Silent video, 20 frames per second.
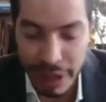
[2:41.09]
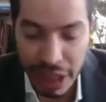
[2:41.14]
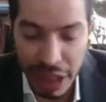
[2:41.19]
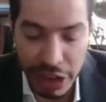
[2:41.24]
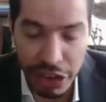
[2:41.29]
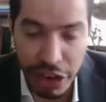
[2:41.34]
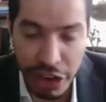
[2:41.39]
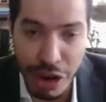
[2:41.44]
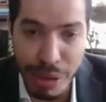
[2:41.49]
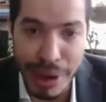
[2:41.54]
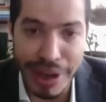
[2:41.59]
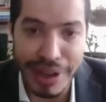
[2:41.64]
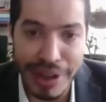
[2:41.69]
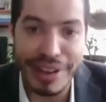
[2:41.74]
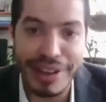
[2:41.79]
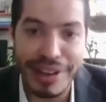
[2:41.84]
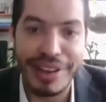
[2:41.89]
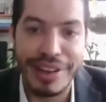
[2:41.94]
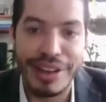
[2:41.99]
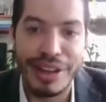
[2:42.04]
Ijeoma,
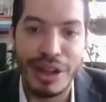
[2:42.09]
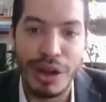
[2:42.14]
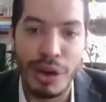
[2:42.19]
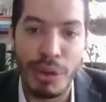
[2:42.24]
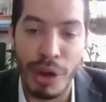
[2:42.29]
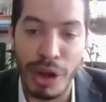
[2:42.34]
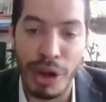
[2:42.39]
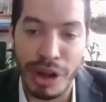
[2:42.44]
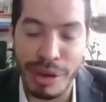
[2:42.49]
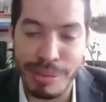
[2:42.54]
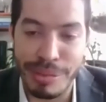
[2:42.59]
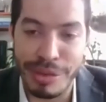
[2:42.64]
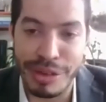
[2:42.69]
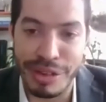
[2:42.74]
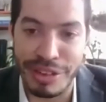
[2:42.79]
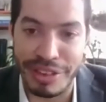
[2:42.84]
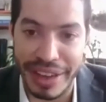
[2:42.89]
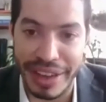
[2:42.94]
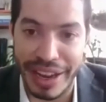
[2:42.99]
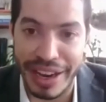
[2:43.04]
welcome to the
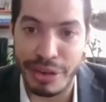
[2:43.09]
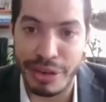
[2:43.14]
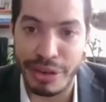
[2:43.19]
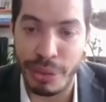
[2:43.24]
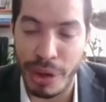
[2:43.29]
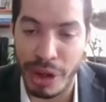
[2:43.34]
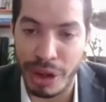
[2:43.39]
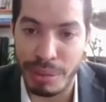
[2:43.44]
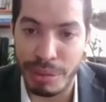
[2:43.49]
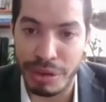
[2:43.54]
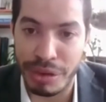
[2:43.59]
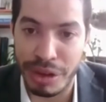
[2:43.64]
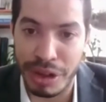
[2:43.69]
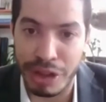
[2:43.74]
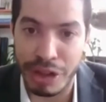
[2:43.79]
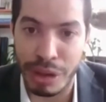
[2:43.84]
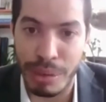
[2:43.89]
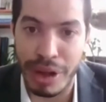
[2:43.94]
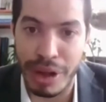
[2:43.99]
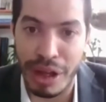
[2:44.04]
stage. Welcome to the
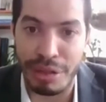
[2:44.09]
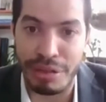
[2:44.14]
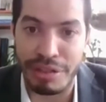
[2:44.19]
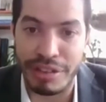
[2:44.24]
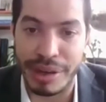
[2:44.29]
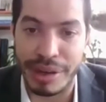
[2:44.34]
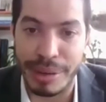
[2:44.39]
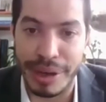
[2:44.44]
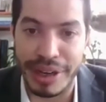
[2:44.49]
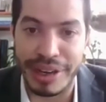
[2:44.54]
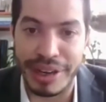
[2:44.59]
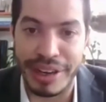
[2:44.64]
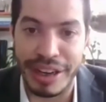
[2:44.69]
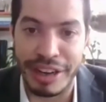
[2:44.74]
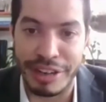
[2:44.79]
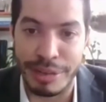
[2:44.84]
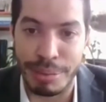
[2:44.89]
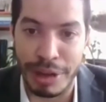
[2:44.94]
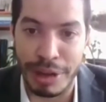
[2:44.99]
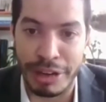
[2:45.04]
Global Health Summit.
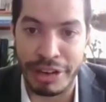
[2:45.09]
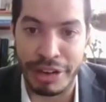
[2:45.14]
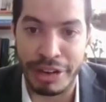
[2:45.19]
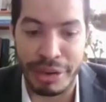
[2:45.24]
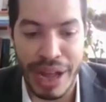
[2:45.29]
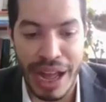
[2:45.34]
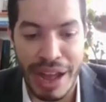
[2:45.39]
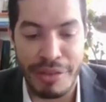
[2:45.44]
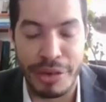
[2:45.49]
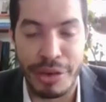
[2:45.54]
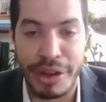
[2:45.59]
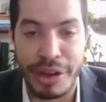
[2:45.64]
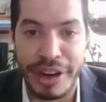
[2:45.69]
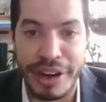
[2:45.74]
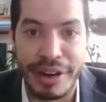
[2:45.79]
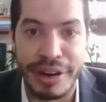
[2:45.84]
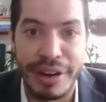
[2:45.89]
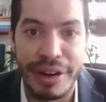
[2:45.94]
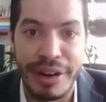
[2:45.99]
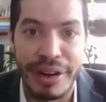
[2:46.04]
It's a pleasure to have you
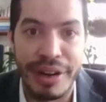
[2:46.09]
here.